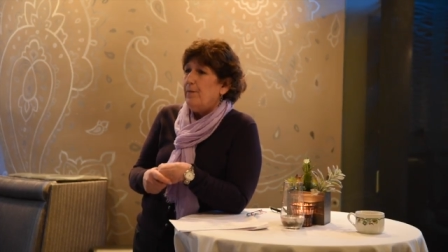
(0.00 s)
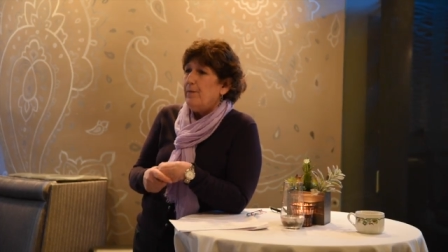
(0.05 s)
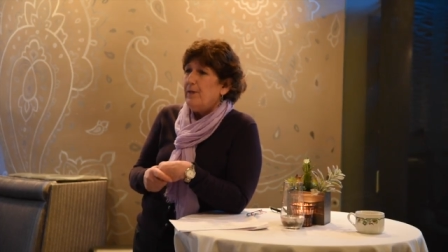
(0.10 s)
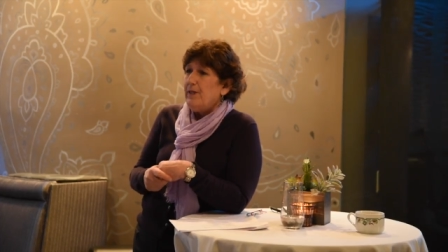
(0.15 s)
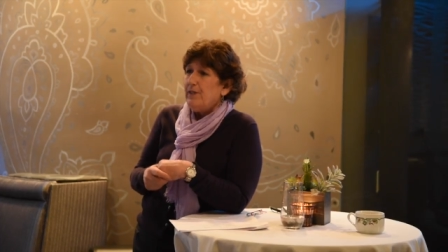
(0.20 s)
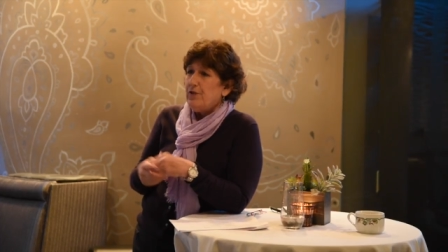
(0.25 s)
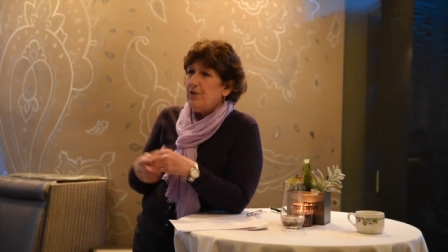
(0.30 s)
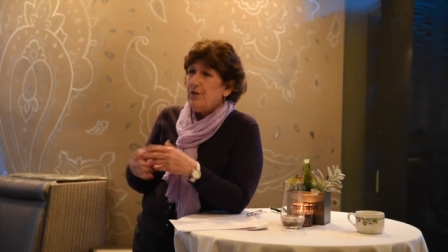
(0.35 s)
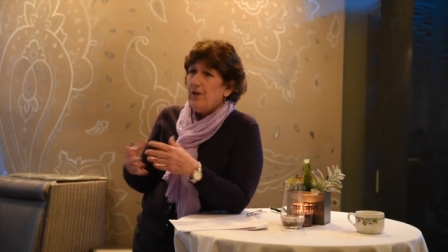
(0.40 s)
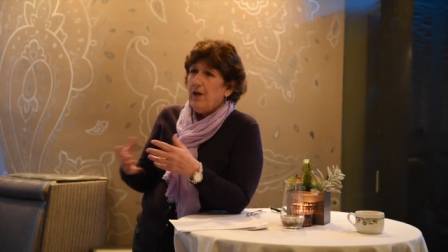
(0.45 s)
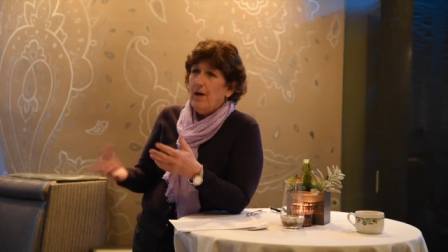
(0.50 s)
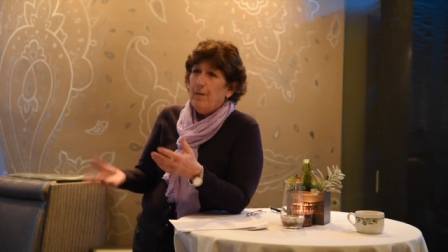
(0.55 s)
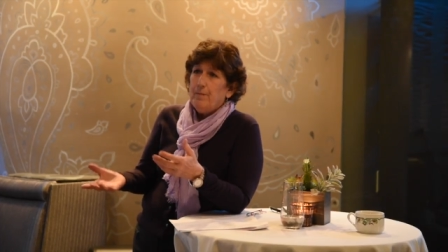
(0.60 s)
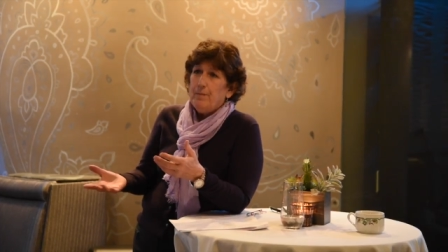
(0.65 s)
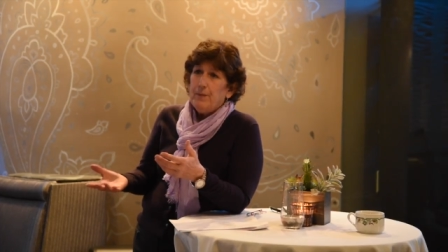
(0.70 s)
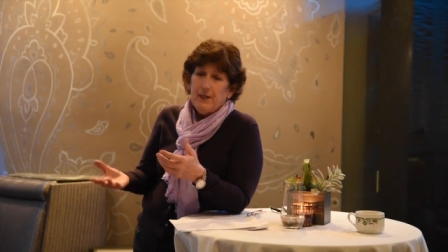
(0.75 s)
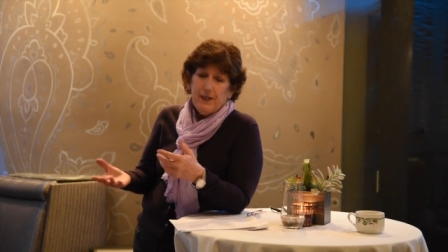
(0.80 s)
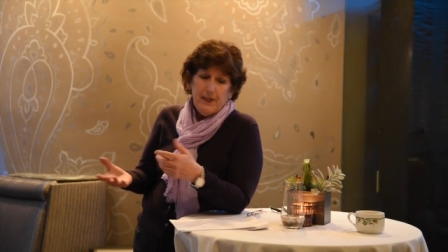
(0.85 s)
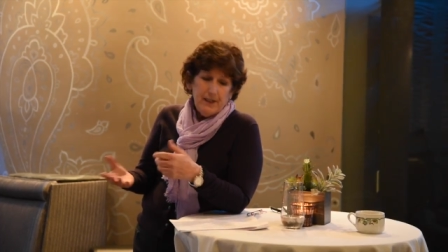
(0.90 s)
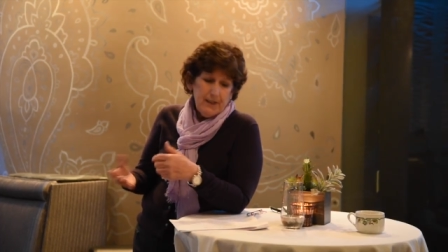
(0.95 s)
These are
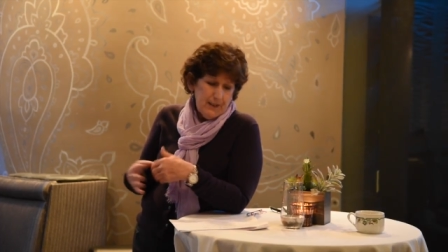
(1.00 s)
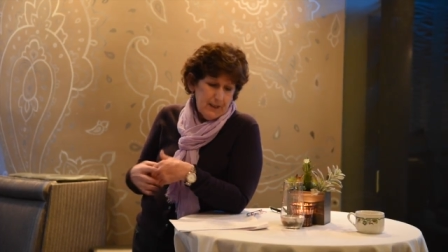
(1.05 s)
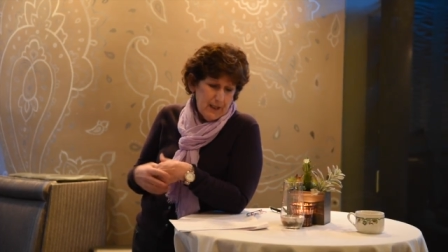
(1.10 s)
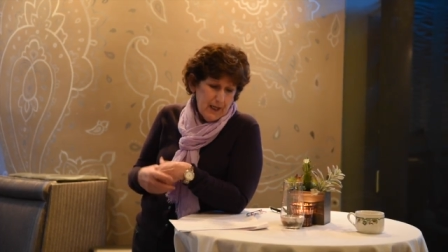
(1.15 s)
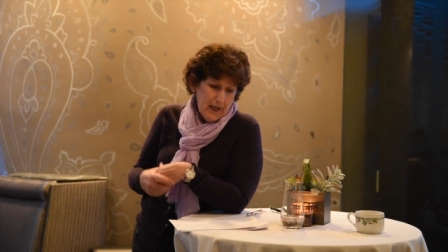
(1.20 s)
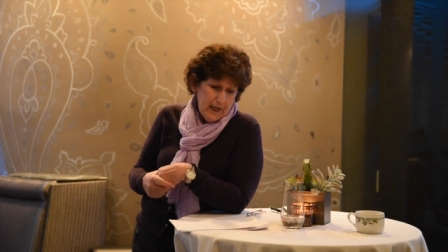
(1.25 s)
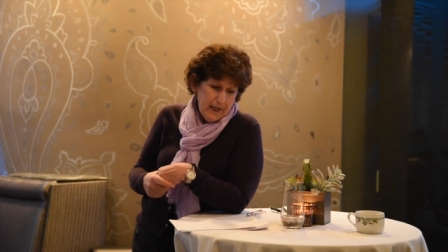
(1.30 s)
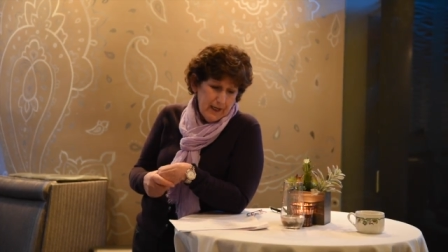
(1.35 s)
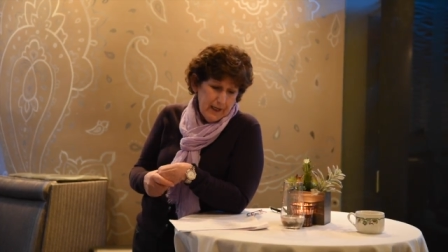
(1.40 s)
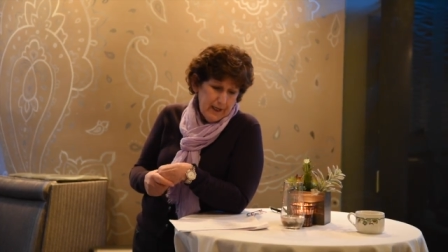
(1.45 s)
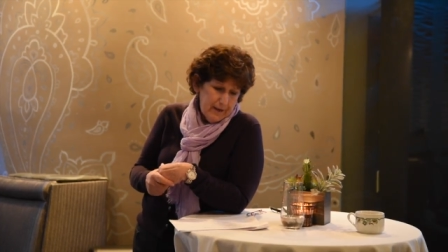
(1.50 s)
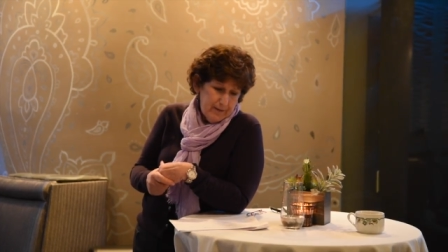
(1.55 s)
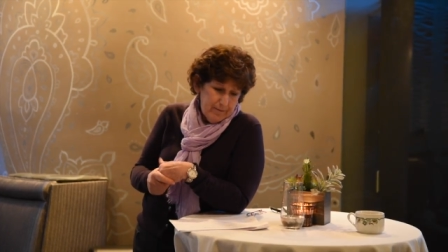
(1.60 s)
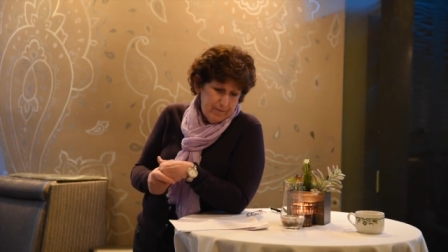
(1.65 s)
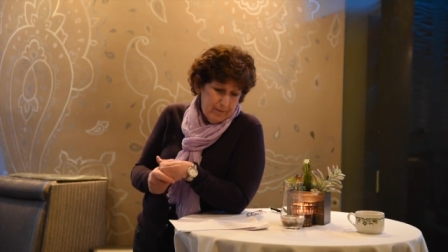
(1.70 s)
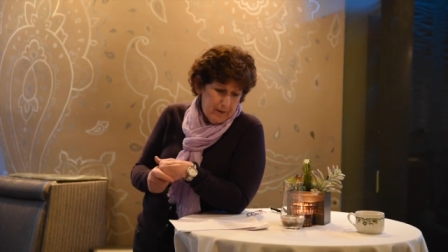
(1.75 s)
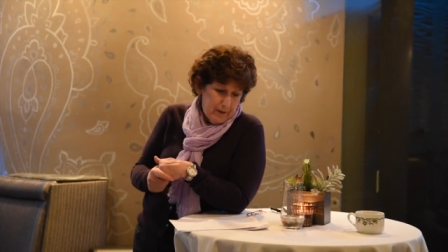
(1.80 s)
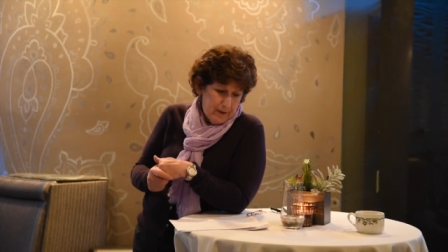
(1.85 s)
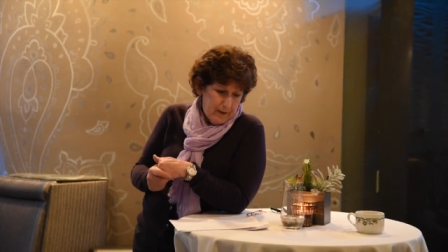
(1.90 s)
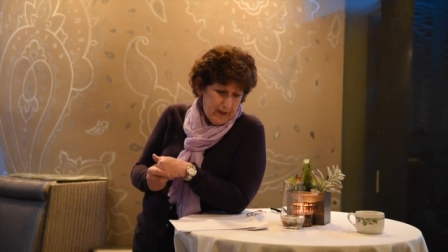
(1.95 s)
companies like
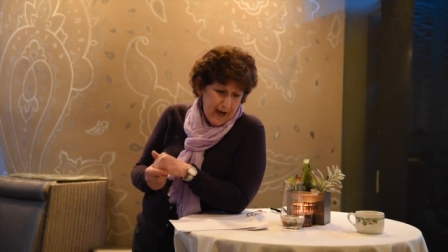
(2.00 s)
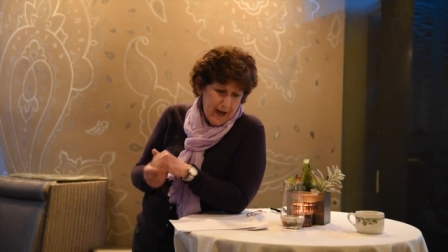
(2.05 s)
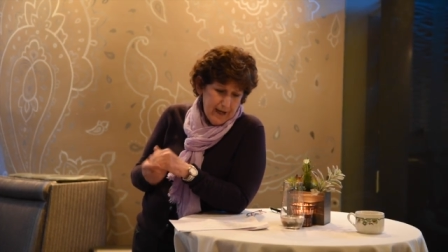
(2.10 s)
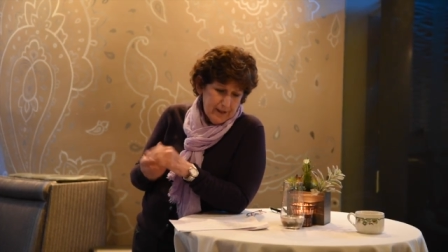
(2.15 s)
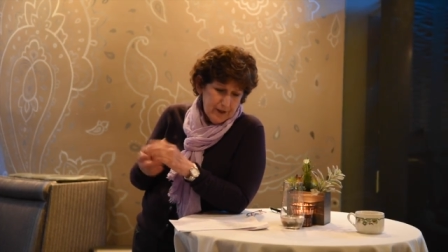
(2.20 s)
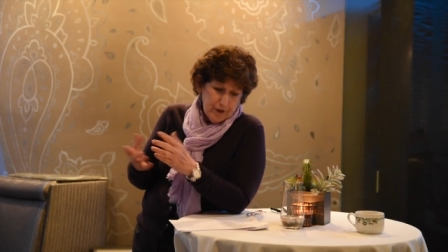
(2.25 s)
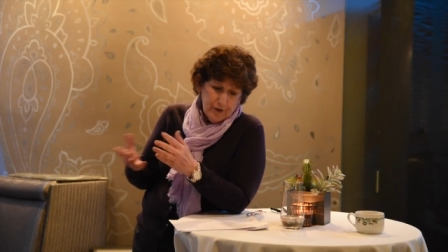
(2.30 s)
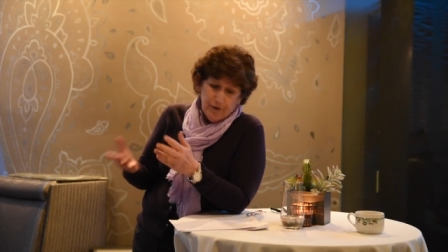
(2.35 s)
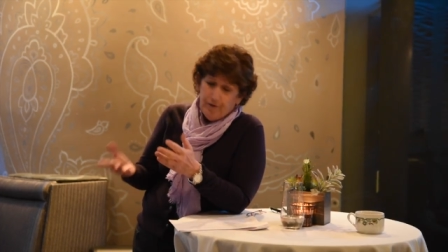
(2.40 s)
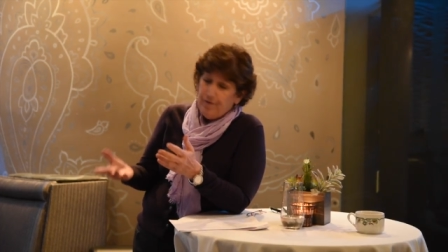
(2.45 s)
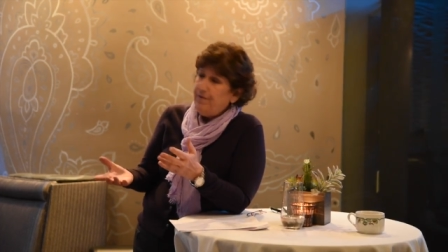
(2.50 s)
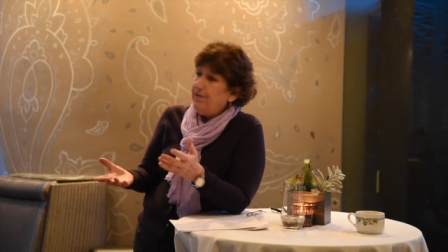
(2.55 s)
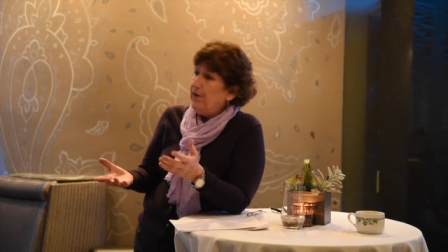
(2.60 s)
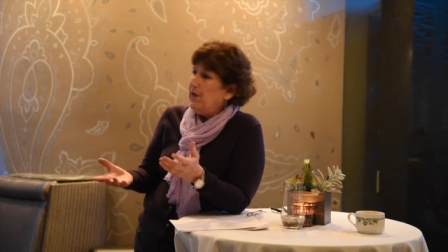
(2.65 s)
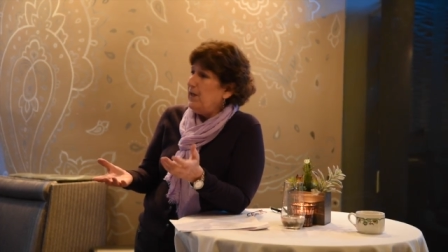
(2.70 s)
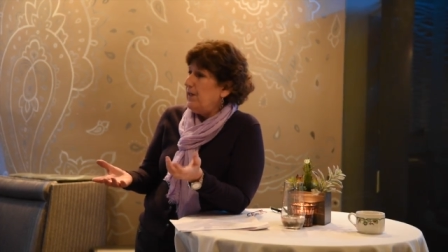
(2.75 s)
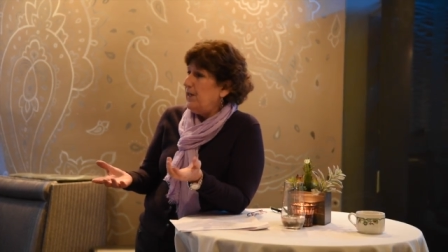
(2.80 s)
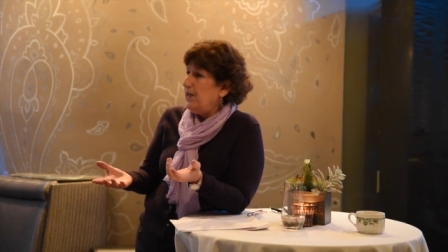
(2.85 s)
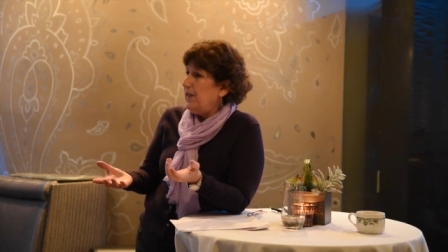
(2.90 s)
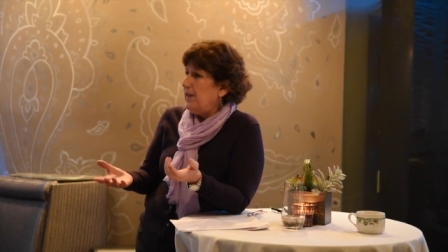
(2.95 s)
National
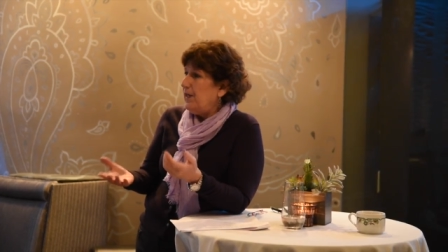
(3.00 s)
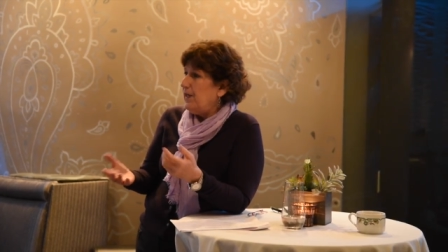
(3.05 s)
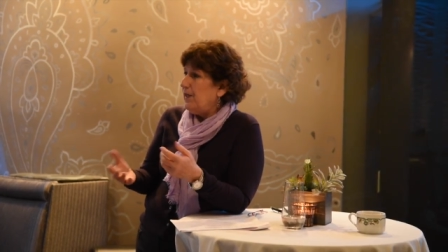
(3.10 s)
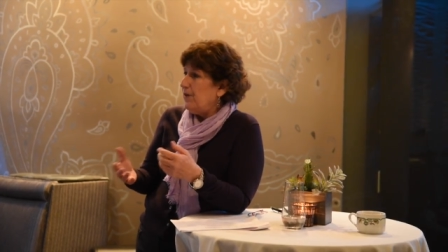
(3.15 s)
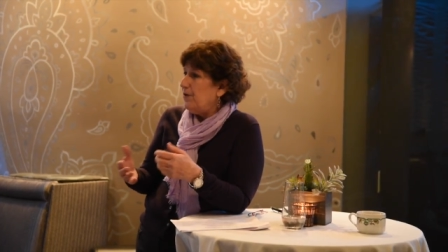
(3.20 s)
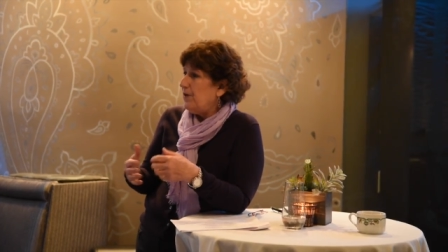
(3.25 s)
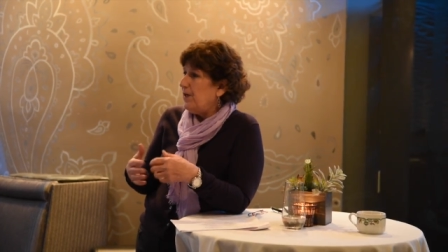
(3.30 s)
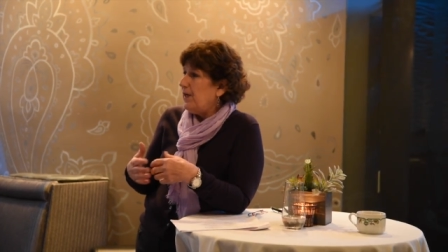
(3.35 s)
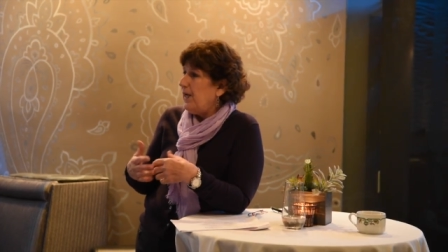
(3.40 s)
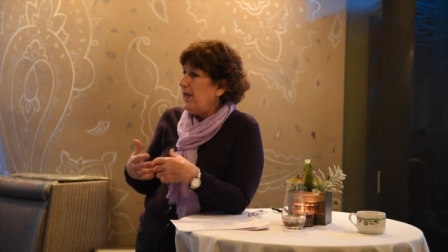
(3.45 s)
Funding or